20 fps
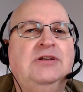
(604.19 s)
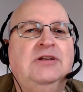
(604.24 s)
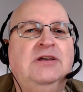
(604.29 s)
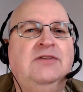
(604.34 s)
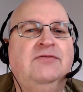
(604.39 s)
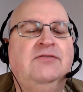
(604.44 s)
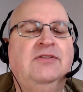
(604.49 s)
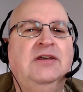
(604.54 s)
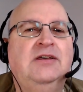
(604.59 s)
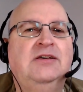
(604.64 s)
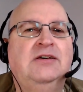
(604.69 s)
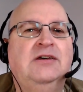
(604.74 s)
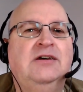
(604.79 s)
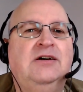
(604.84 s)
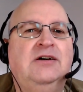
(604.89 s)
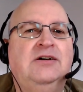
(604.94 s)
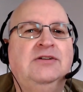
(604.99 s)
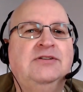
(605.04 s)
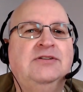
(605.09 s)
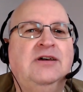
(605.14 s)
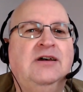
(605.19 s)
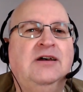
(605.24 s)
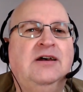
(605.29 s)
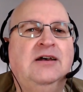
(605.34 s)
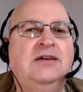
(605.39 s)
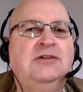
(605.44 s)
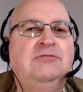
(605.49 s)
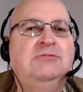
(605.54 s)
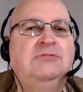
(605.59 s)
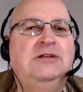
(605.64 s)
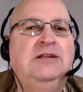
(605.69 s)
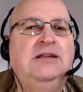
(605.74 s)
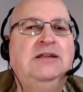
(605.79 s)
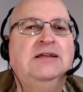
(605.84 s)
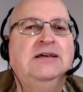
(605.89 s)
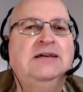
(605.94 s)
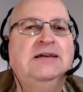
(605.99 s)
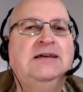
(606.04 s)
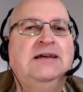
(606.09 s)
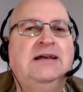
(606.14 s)
If they can't, I will
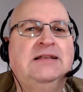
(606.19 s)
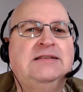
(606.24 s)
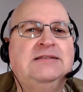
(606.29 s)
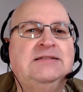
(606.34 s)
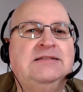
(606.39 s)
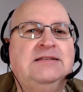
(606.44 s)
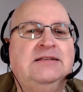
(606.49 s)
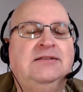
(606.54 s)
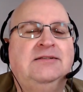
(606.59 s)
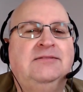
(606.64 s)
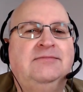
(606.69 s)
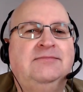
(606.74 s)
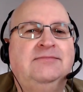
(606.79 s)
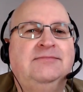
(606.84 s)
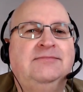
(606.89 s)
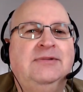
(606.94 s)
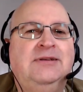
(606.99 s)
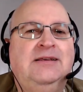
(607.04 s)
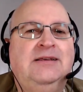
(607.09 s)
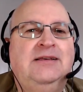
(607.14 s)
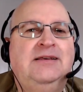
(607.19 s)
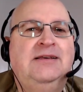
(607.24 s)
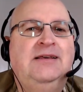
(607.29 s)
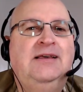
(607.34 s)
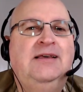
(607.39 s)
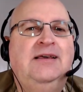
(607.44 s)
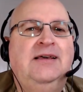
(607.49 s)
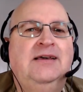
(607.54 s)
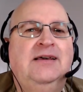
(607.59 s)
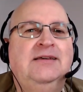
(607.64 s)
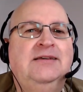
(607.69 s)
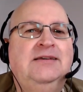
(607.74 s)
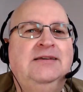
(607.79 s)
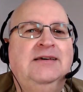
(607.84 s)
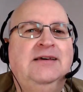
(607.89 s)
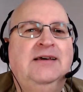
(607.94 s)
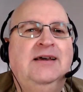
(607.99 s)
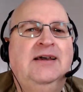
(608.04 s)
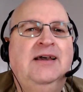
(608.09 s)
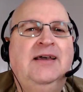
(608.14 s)
cancel.
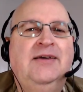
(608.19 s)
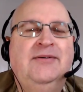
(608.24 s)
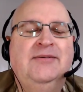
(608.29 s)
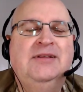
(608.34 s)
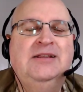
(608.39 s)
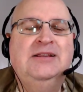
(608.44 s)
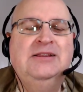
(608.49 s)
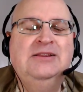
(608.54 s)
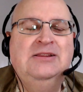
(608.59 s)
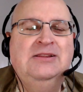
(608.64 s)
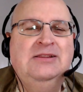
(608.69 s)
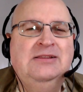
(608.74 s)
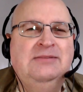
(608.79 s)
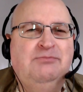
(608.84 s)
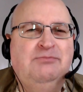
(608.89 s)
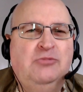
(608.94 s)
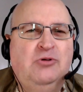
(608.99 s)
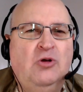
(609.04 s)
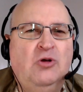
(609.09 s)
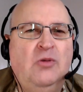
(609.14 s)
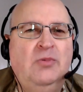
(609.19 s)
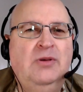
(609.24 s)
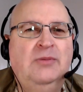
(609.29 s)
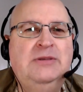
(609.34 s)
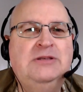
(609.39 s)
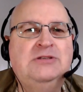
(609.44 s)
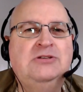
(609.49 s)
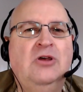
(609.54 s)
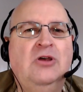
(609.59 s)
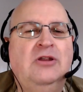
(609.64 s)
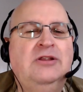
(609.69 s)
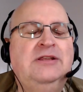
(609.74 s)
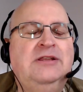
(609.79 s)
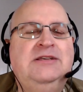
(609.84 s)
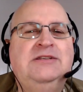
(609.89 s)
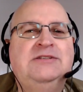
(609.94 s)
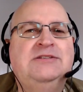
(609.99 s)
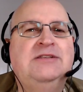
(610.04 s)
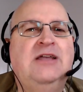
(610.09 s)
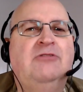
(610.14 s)
Yeah. Problem is, a lot of
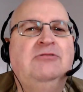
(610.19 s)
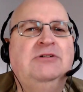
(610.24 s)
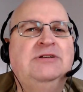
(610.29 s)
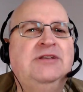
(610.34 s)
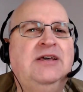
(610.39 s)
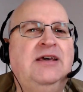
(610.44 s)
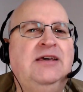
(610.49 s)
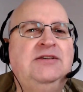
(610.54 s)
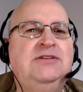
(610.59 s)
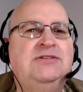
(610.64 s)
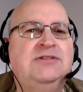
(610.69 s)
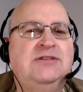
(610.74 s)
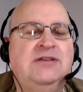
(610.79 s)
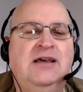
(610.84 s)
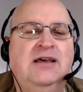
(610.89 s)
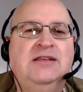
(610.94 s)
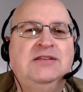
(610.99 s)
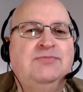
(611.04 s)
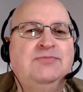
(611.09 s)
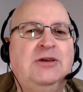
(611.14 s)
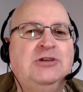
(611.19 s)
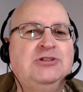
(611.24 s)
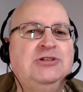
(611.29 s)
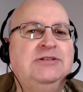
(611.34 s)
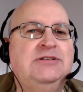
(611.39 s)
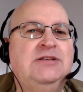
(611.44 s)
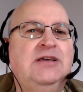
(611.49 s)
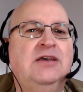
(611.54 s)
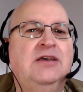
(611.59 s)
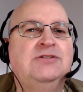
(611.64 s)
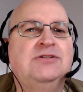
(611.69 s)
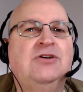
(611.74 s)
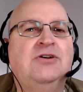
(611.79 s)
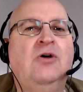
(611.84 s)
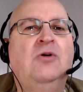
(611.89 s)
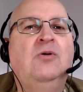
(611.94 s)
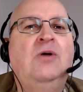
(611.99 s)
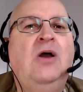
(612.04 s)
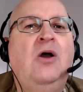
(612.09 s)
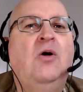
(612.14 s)
these nowadays, especially
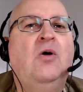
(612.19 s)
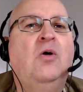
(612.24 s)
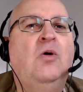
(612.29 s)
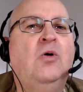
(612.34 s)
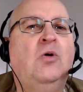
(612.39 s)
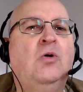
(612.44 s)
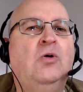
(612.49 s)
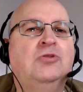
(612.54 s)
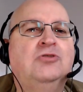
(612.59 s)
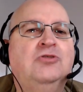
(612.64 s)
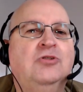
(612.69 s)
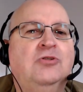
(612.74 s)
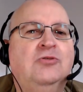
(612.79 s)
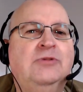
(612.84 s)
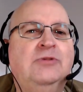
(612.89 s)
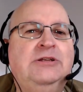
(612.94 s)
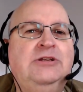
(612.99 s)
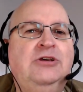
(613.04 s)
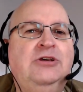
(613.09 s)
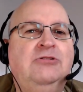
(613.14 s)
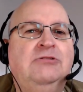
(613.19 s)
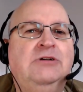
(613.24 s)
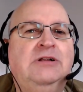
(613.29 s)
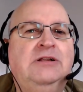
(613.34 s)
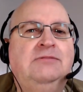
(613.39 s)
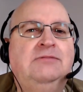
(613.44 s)
Tesco, auto renewal.